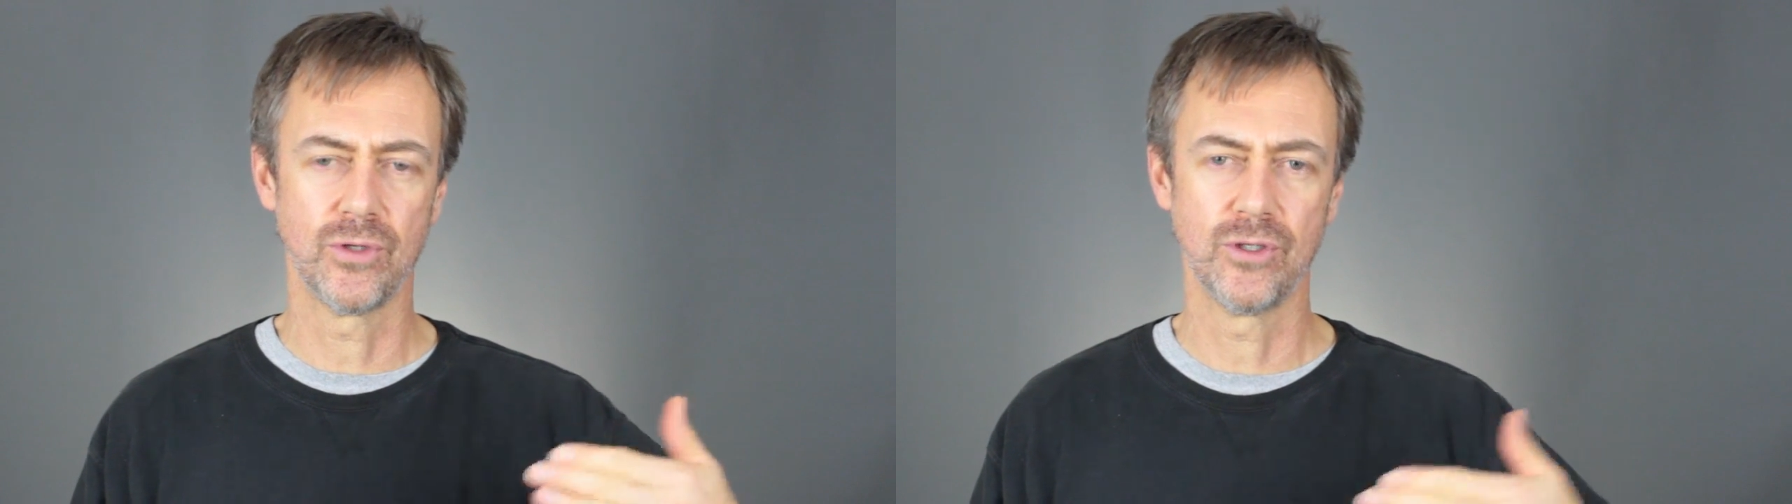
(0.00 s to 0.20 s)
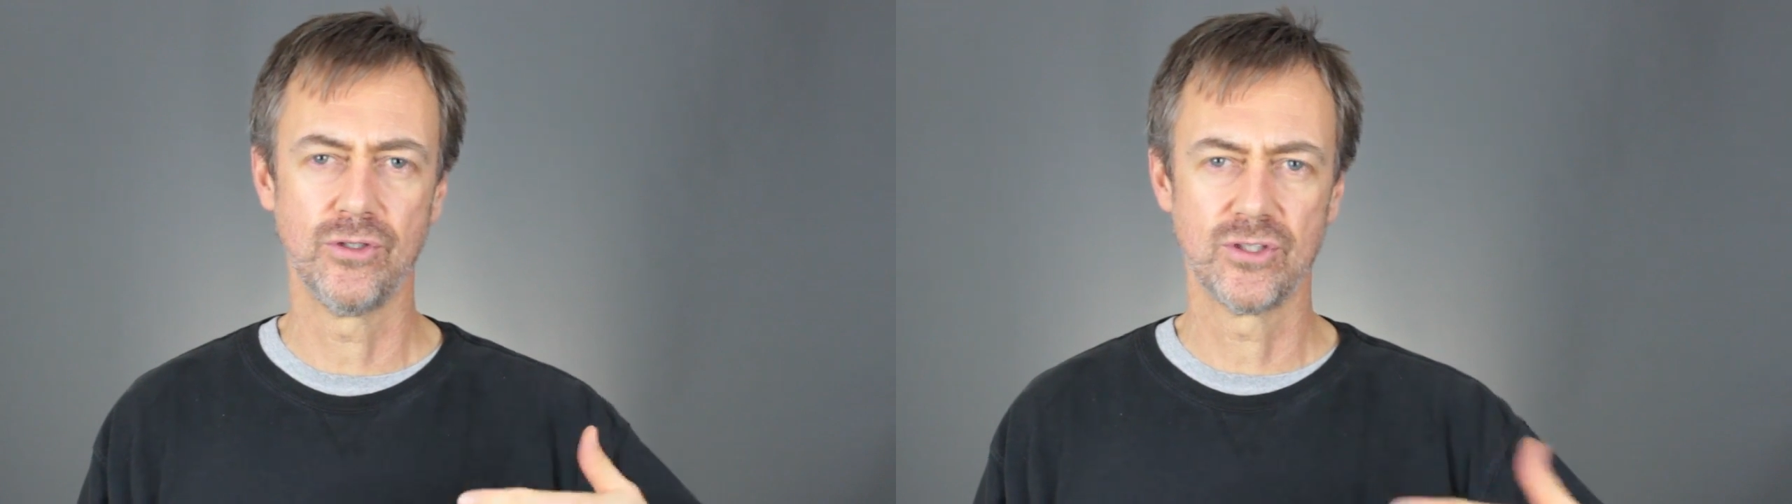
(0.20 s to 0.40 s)
you
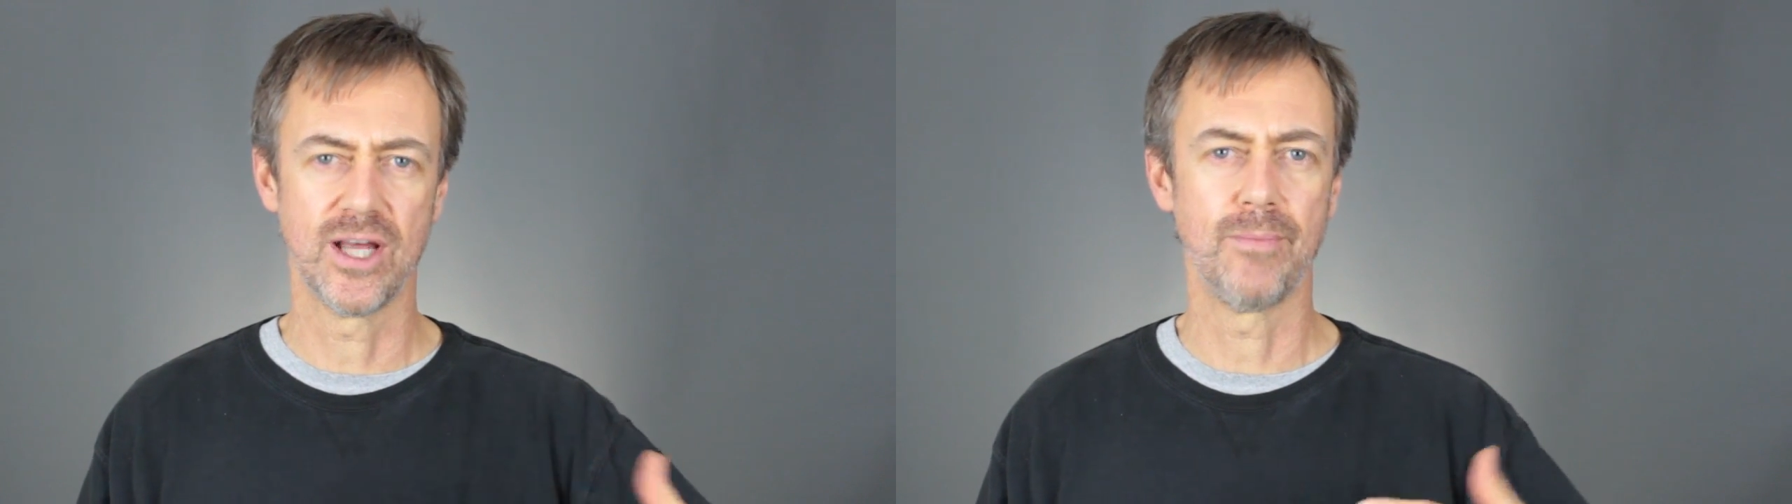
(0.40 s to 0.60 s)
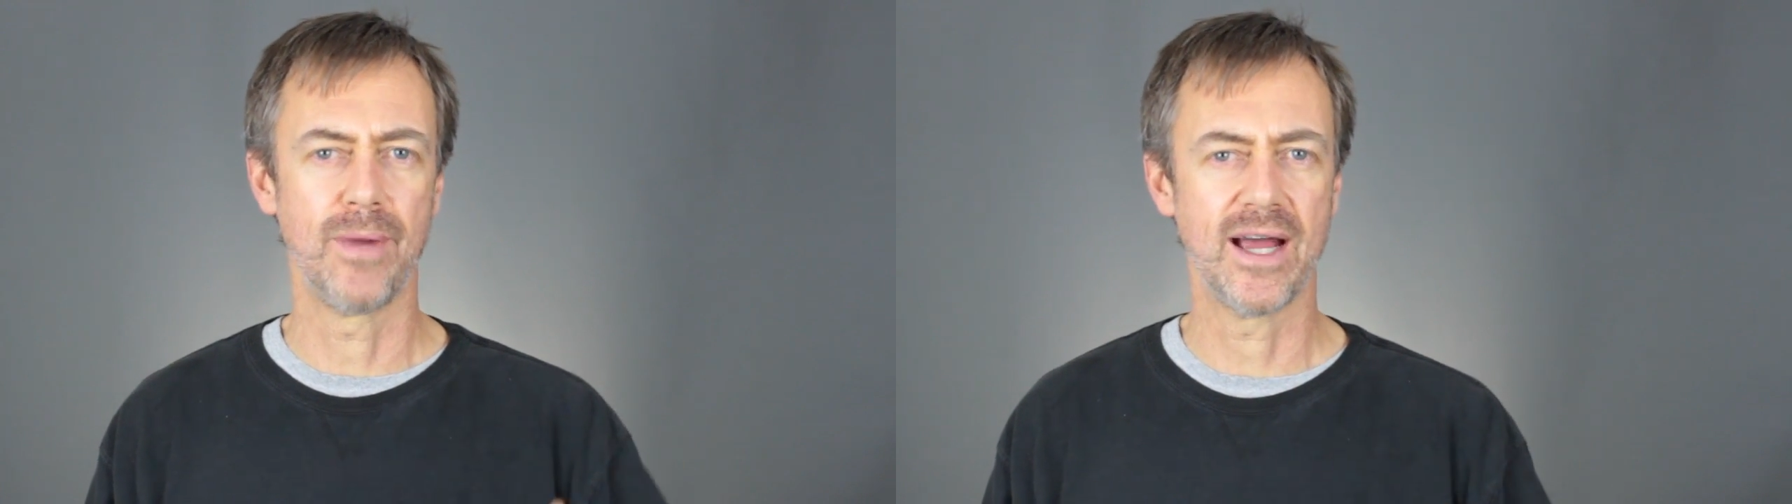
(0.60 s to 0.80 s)
can use
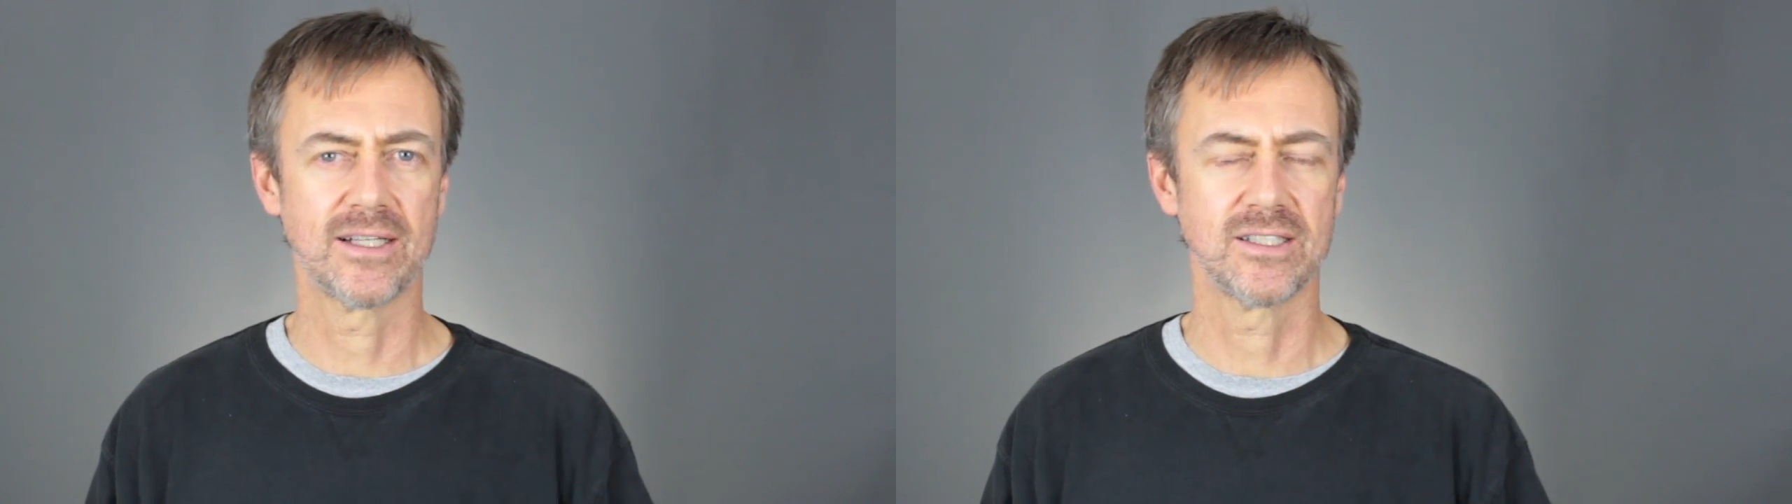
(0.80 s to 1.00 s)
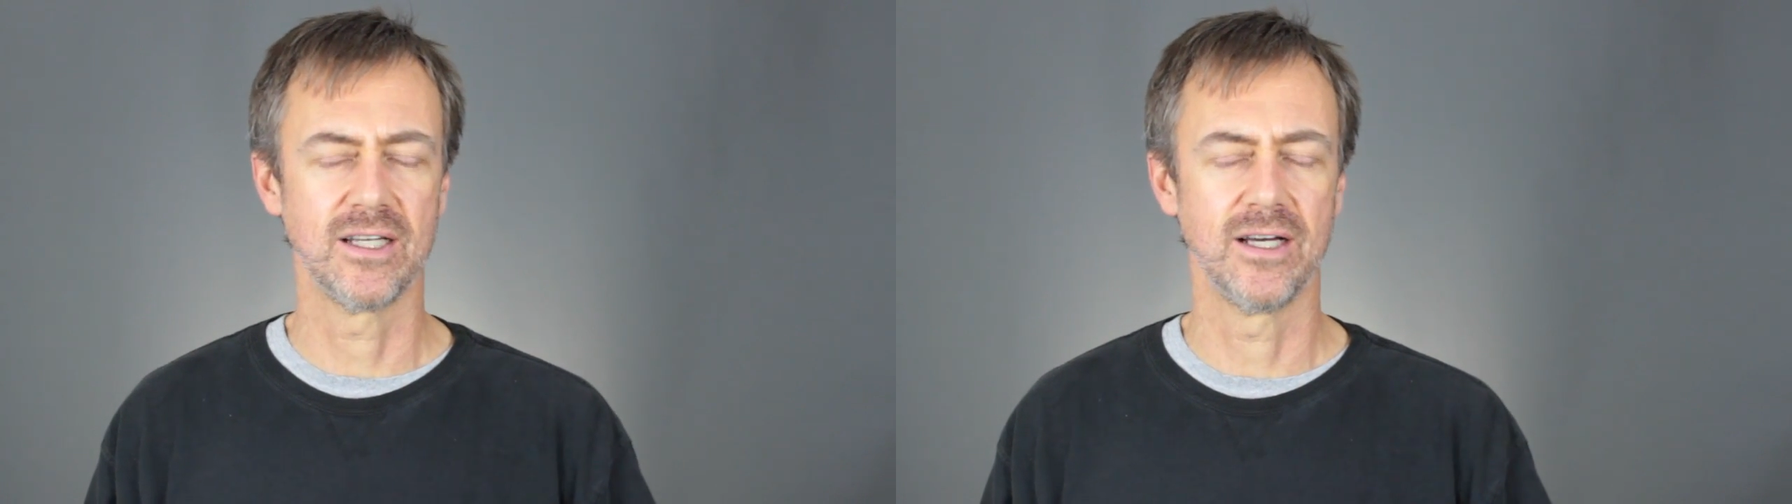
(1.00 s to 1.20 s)
that
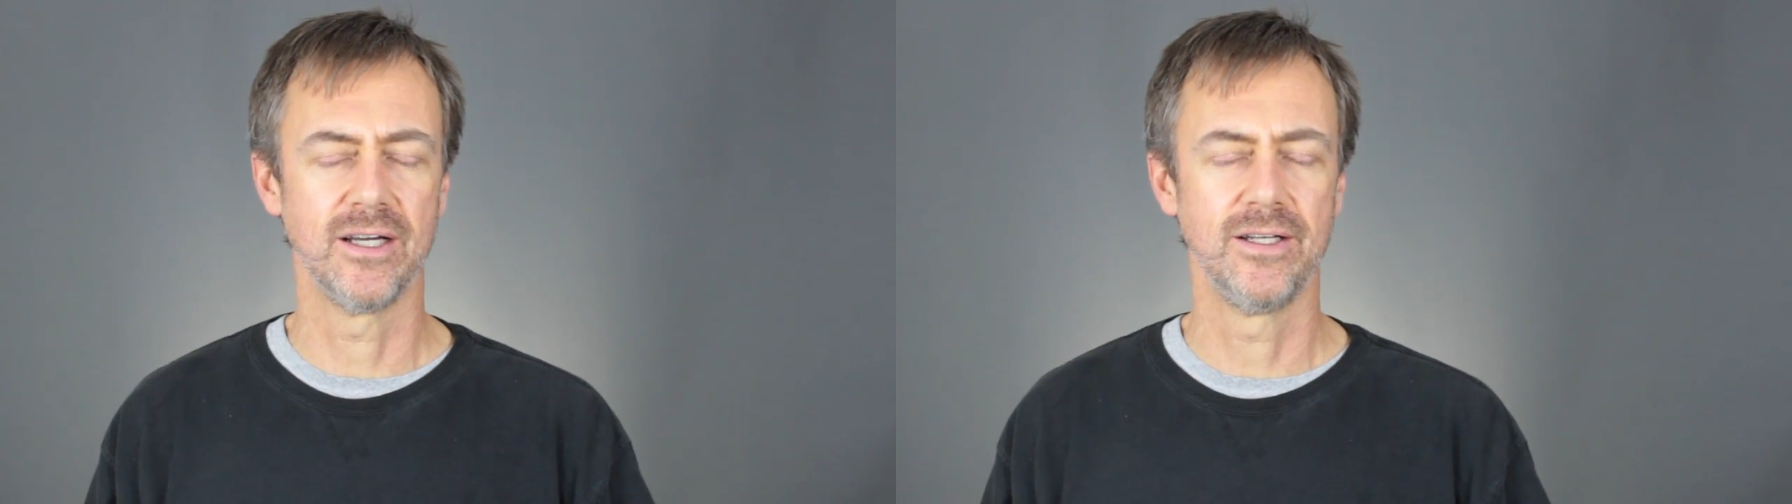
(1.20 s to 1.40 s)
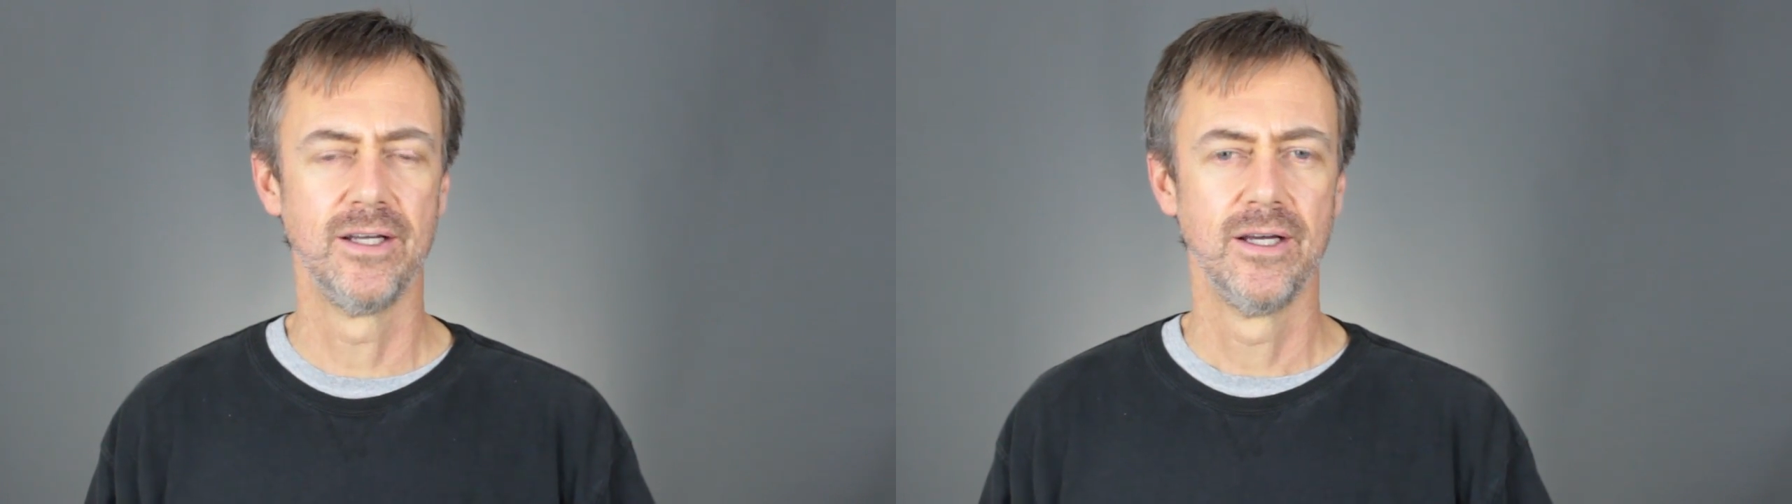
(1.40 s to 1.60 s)
back side